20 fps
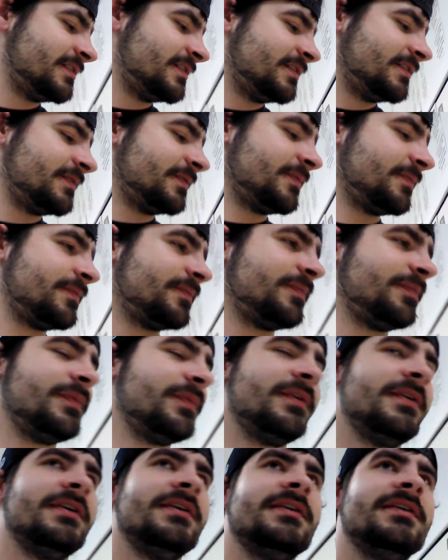
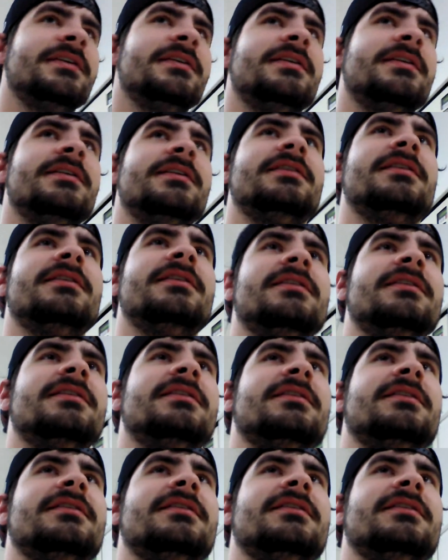No one is speaking in this clip.